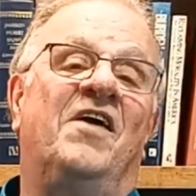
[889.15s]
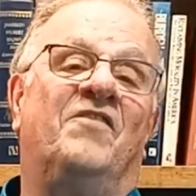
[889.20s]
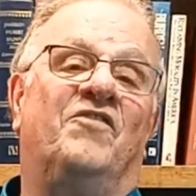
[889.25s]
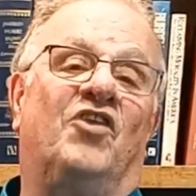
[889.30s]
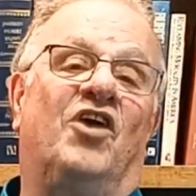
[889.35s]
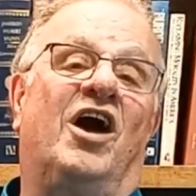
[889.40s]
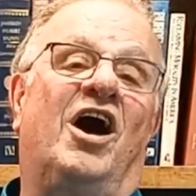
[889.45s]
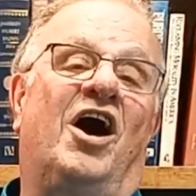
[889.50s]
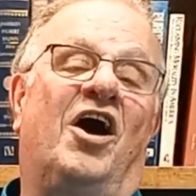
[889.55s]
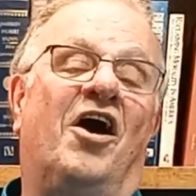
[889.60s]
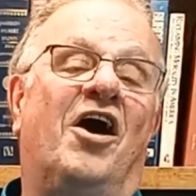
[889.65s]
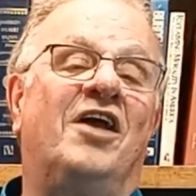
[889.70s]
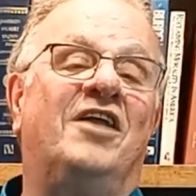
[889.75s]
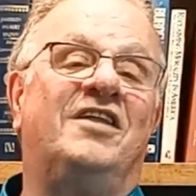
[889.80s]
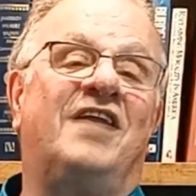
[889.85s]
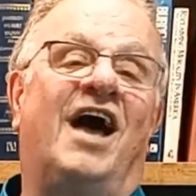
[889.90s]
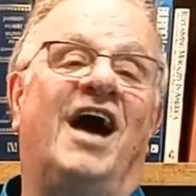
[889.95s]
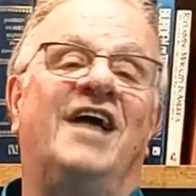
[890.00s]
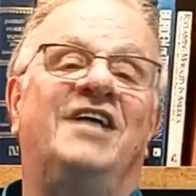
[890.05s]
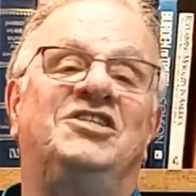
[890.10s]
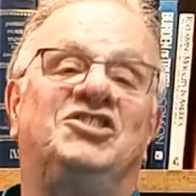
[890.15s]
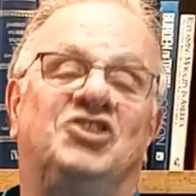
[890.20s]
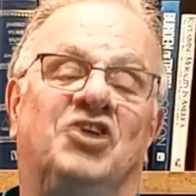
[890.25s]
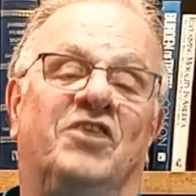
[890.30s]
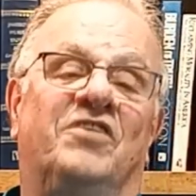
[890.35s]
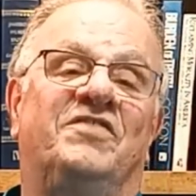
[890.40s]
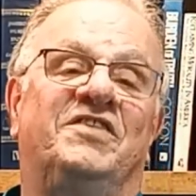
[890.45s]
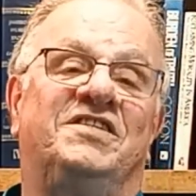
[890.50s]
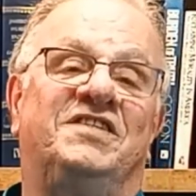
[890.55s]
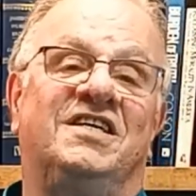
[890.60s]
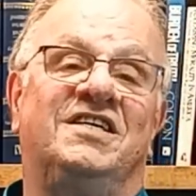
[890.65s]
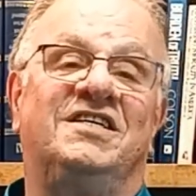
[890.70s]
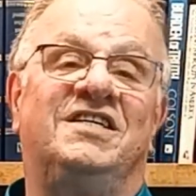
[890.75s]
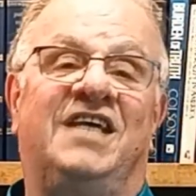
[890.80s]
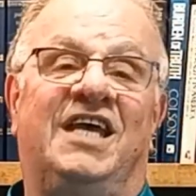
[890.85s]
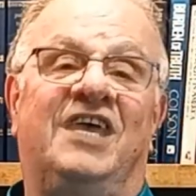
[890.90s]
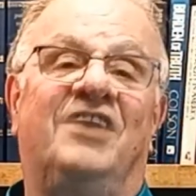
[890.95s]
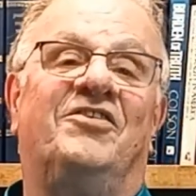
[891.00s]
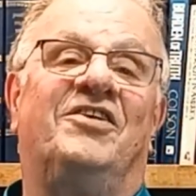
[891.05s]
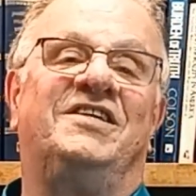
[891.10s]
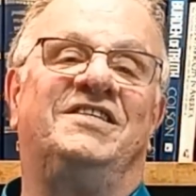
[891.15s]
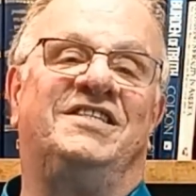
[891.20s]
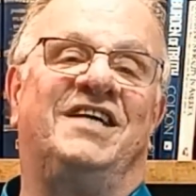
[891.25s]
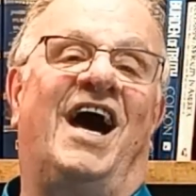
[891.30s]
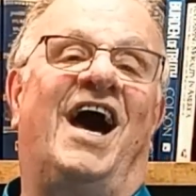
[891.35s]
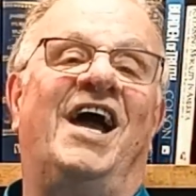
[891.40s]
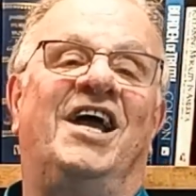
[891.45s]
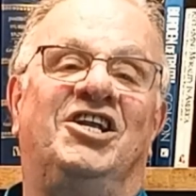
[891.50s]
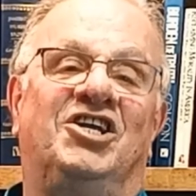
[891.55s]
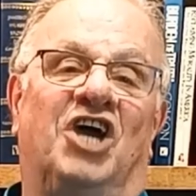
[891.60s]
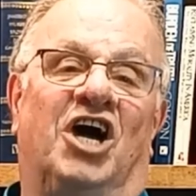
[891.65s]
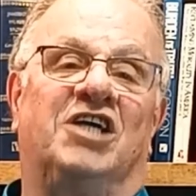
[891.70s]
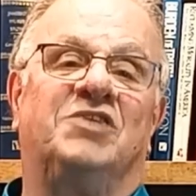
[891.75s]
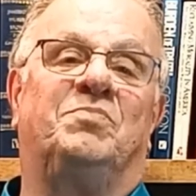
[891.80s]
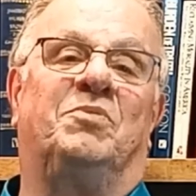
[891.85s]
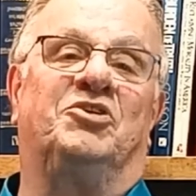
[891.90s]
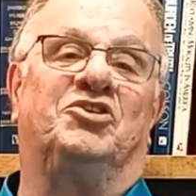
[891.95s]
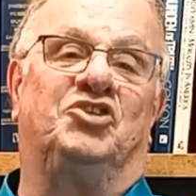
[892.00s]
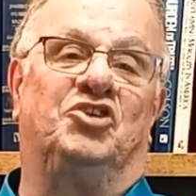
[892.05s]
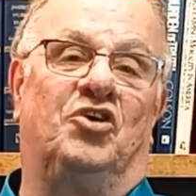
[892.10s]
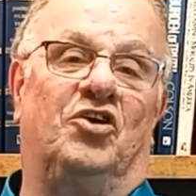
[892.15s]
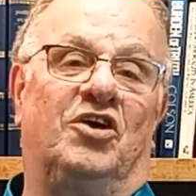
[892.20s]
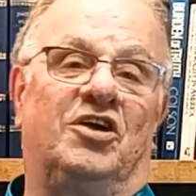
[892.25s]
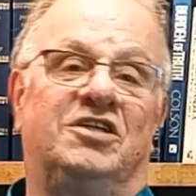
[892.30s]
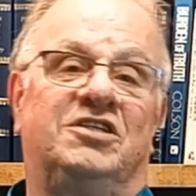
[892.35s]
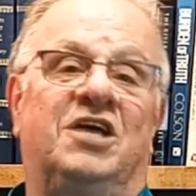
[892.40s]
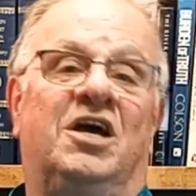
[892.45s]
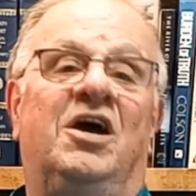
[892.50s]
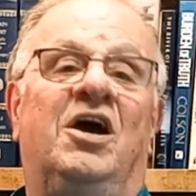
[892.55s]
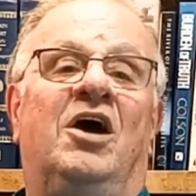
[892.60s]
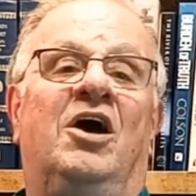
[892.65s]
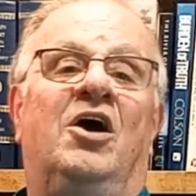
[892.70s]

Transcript: for our online services here at Zion Gospel Church.